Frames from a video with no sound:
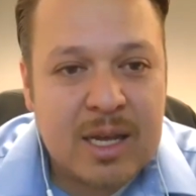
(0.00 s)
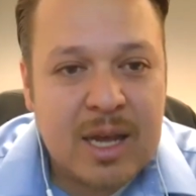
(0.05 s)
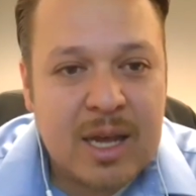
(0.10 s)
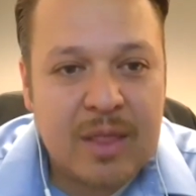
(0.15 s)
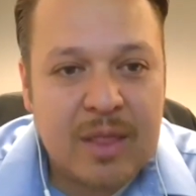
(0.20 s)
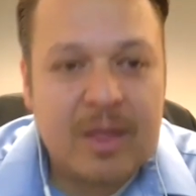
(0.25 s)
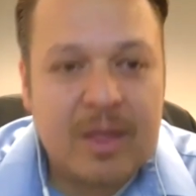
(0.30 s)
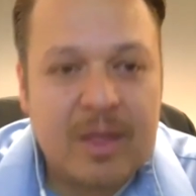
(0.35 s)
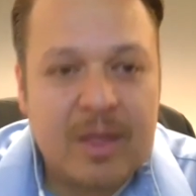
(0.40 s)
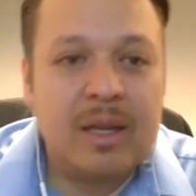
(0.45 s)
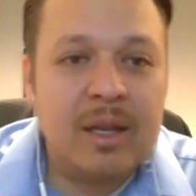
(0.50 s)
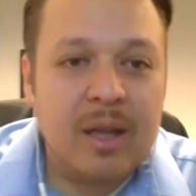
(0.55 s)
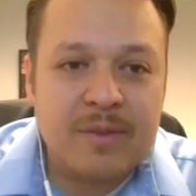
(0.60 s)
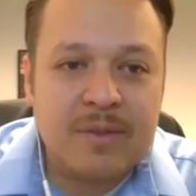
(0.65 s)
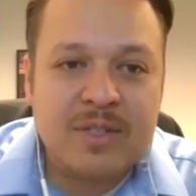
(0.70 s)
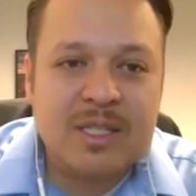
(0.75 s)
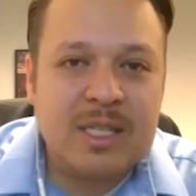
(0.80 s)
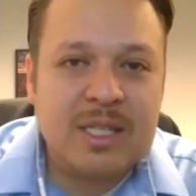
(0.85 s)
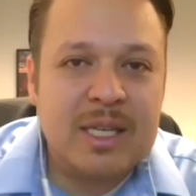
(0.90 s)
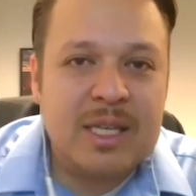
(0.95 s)
And they yeah. love
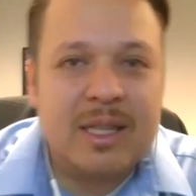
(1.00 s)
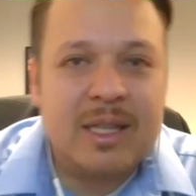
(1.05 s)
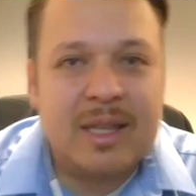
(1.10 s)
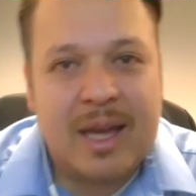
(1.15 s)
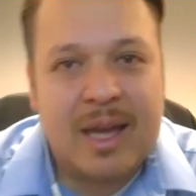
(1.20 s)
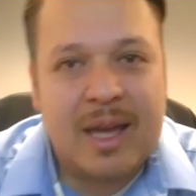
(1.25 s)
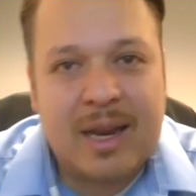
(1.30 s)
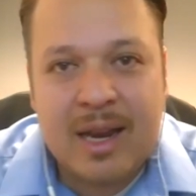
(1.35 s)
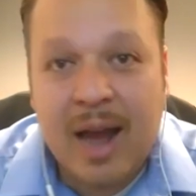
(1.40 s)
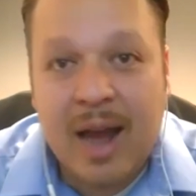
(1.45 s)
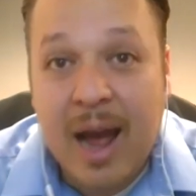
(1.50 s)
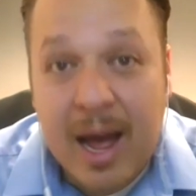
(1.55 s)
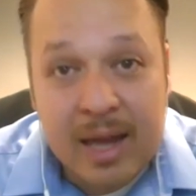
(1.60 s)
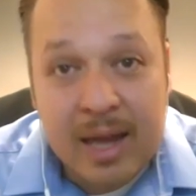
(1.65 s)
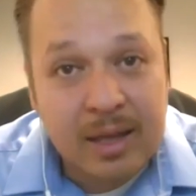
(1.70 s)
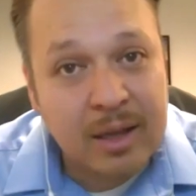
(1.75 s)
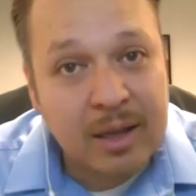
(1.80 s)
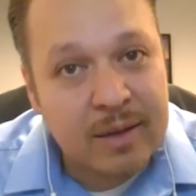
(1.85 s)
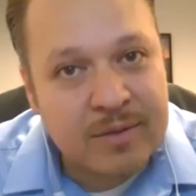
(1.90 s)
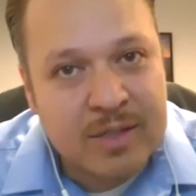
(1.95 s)
seeing that. And I
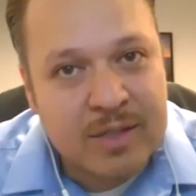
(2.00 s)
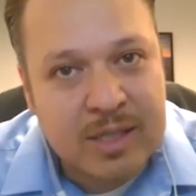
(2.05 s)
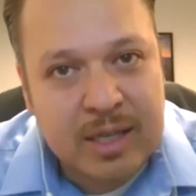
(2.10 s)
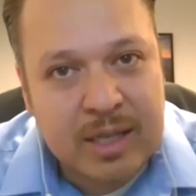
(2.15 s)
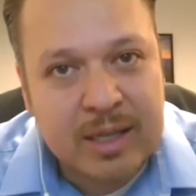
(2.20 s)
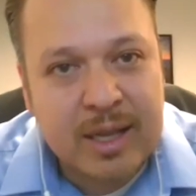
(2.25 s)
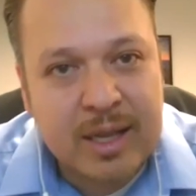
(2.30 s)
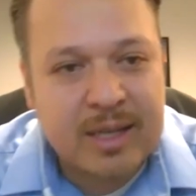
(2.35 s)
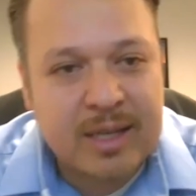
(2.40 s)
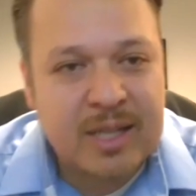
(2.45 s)
love seeing that.